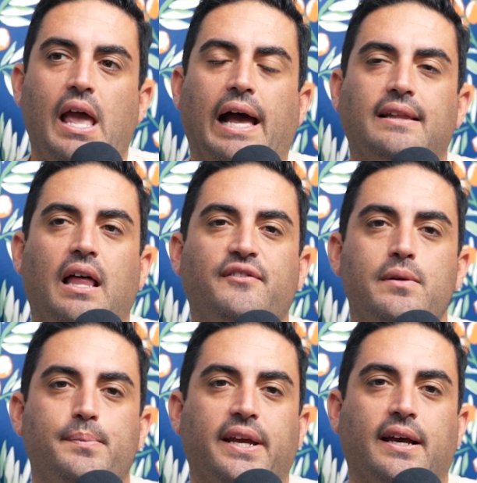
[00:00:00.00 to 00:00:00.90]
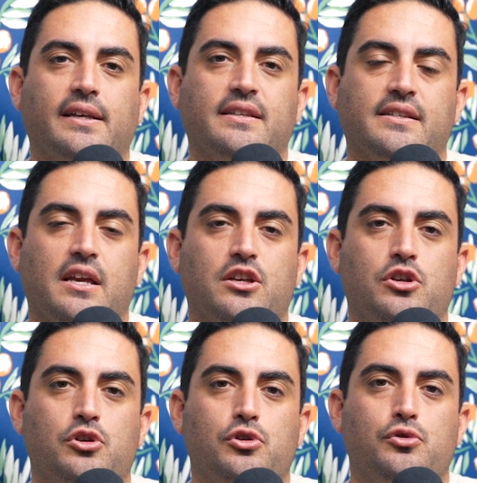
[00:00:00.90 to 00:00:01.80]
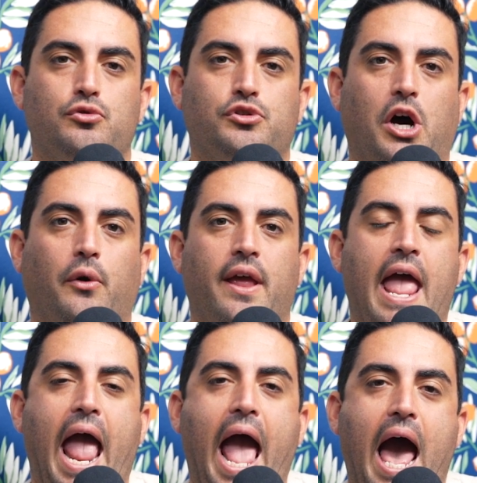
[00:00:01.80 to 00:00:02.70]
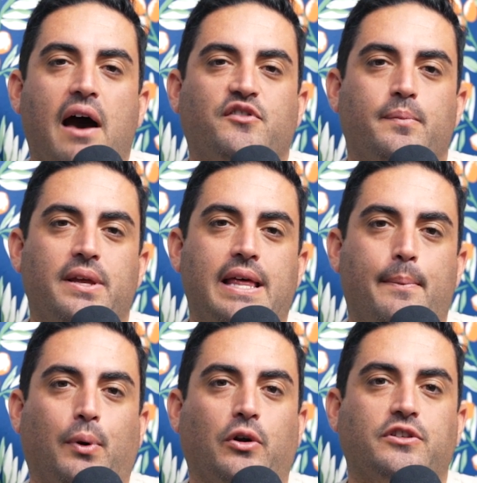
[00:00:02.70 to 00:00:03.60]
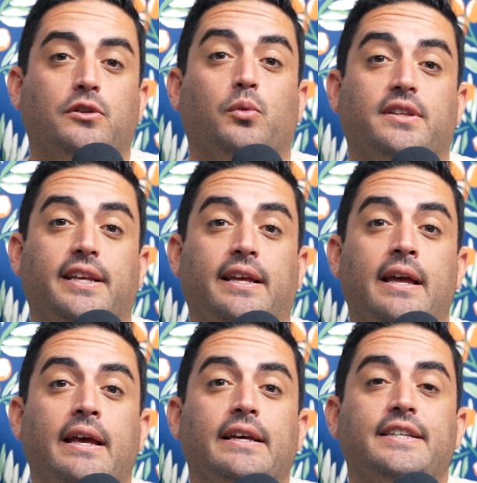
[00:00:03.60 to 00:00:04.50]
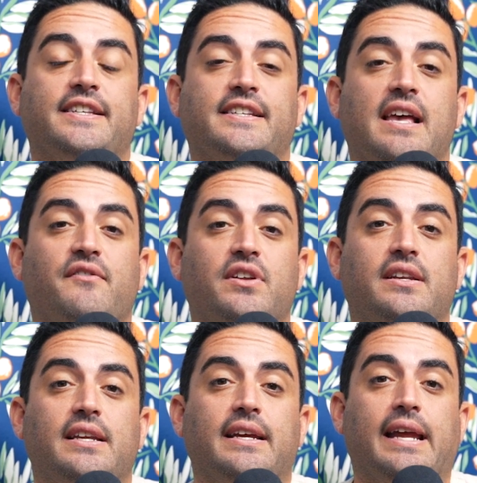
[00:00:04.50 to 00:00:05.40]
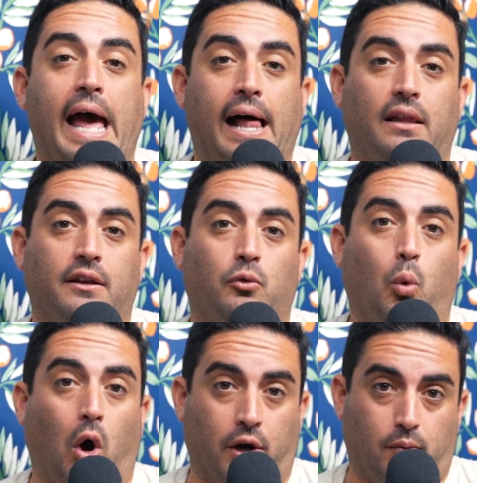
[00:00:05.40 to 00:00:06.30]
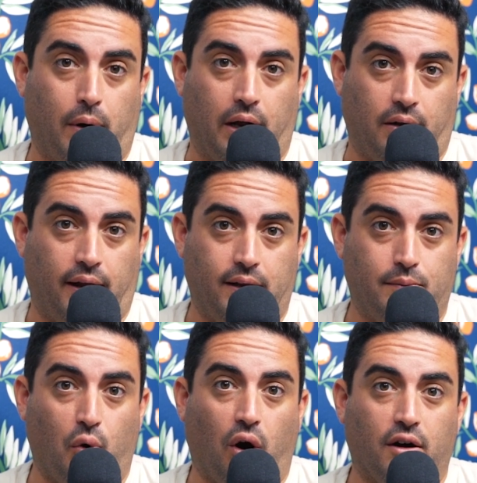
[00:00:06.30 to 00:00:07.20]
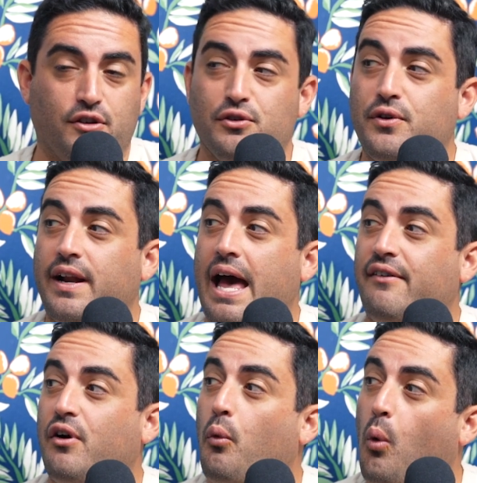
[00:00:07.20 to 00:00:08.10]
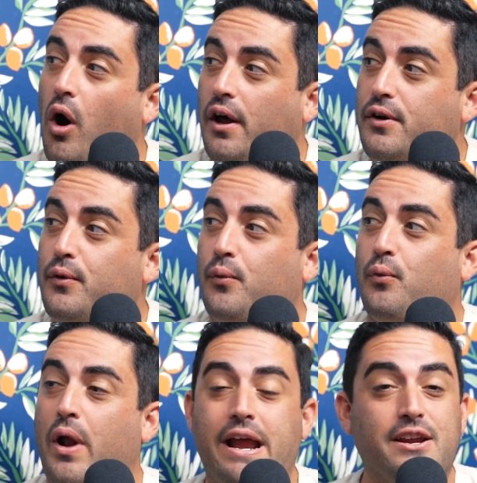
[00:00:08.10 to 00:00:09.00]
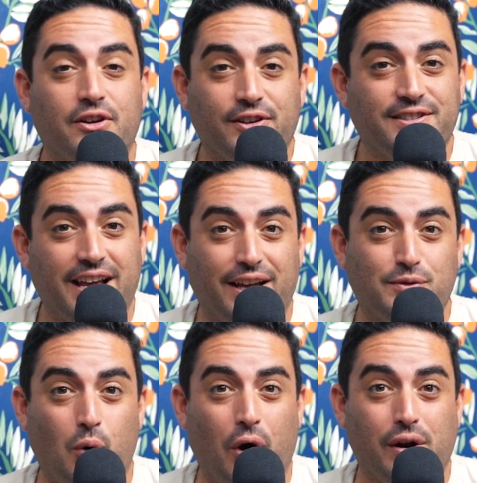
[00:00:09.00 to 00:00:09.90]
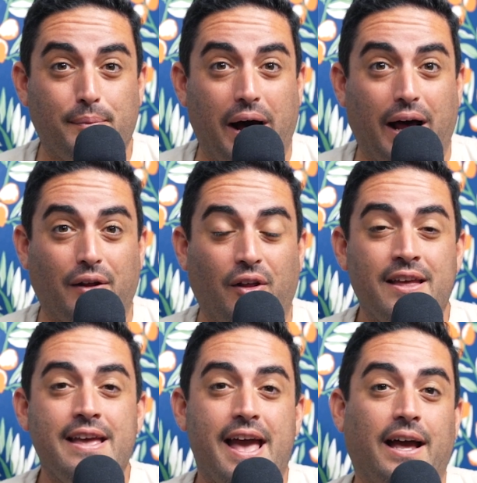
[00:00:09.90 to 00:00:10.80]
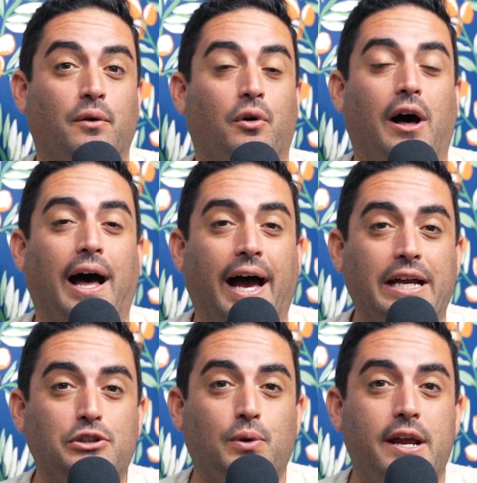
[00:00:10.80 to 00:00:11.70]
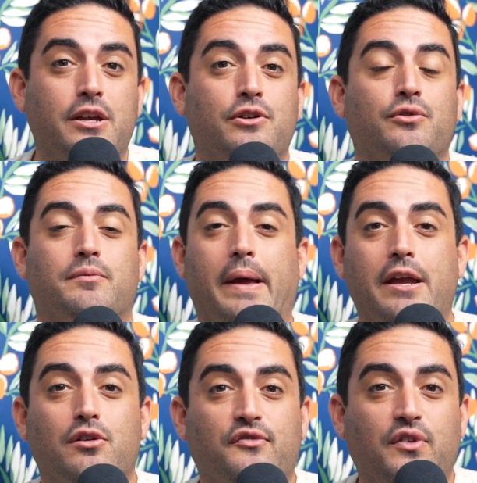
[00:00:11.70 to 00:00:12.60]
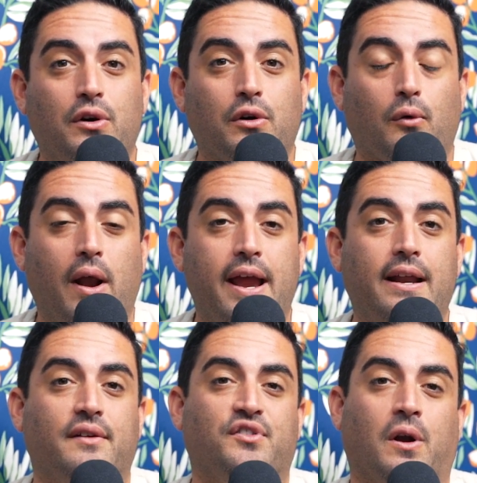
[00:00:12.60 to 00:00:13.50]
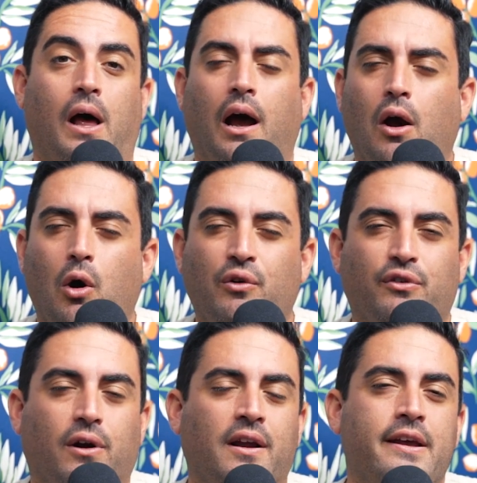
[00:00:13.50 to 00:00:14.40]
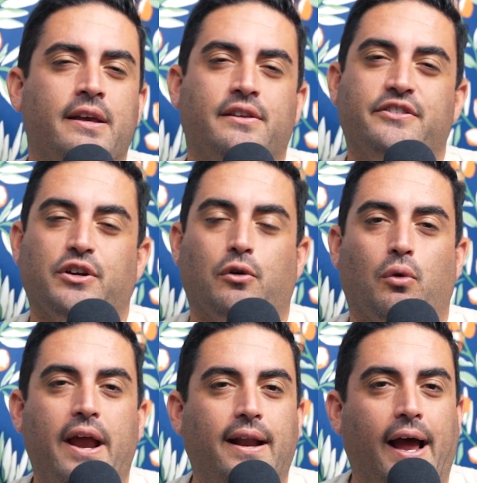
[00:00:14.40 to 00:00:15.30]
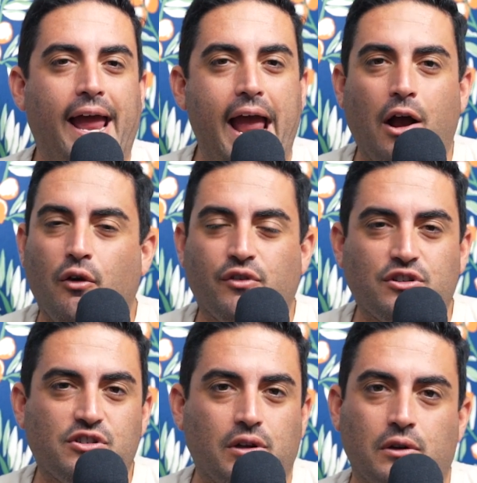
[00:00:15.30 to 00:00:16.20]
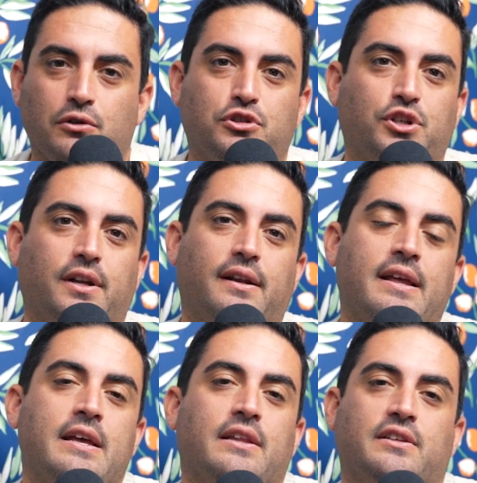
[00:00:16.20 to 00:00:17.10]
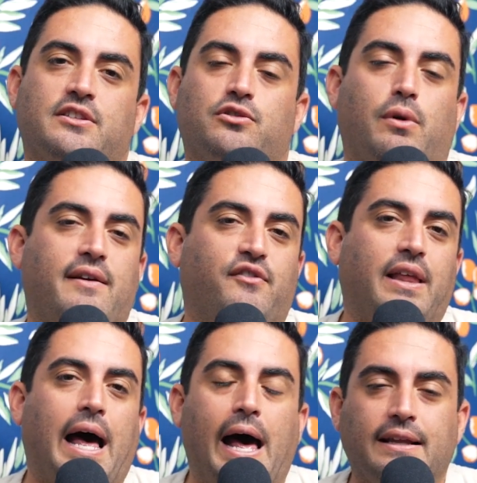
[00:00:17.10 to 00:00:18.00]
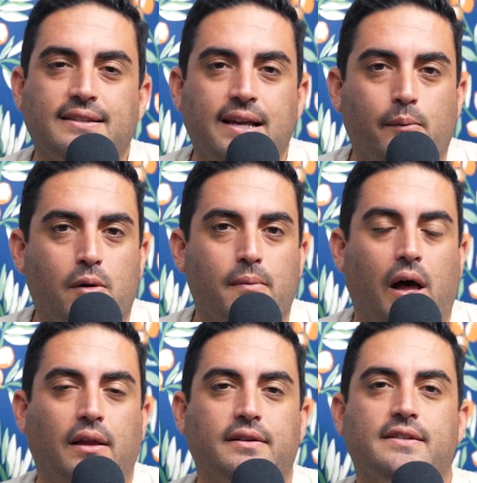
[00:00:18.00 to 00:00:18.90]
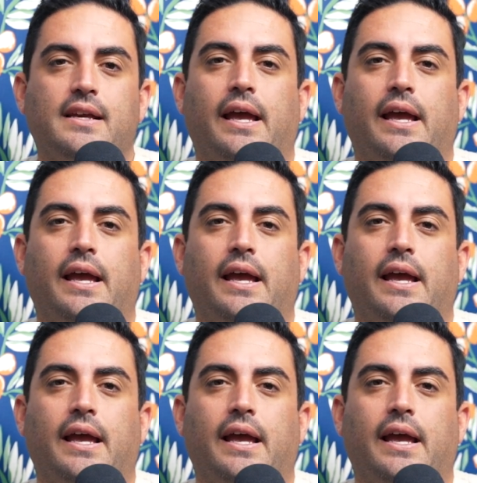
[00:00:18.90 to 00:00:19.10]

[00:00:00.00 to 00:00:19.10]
I love it because you don't have to be that person with the 70-gallon water bottle anymore. You can have a one regular-sized water bottle, and it will hydrate you and make you feel great. If you're hungover, this is a great hangover solution. This is great for the hot summer months.